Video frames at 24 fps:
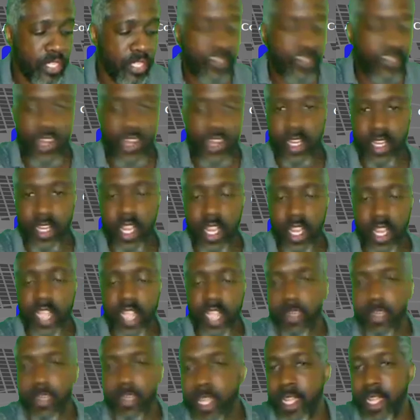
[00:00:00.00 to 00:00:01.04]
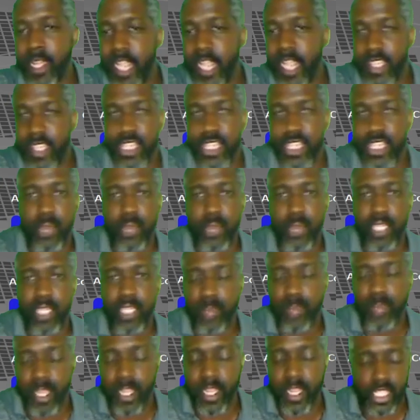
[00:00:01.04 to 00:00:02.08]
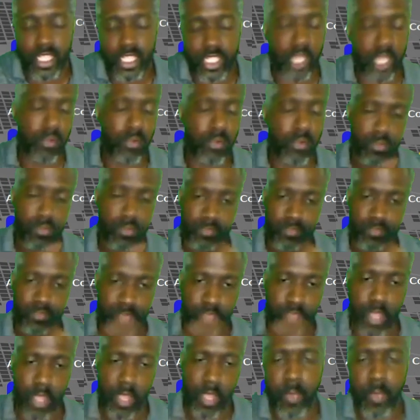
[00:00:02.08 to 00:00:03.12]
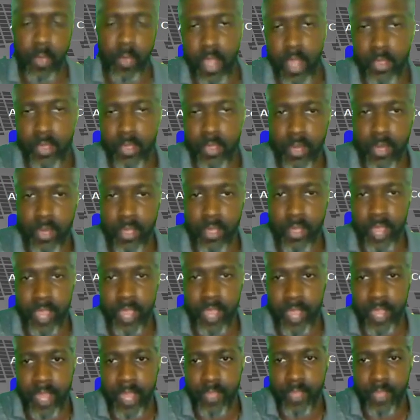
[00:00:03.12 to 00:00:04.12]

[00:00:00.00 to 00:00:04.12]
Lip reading: the fund to maintain the show and expand the show? We always welcome that.